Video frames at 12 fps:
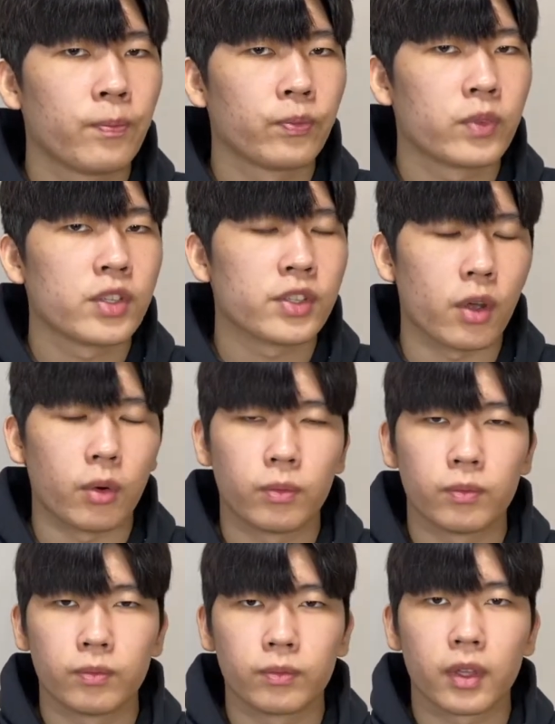So,
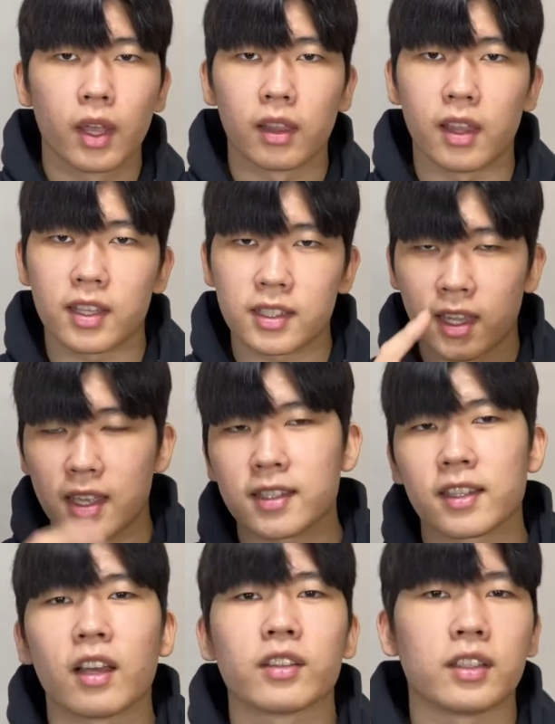let's get
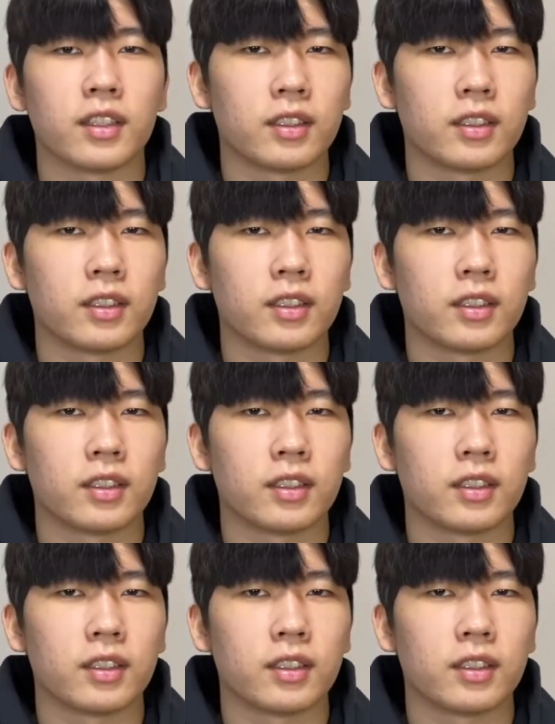started.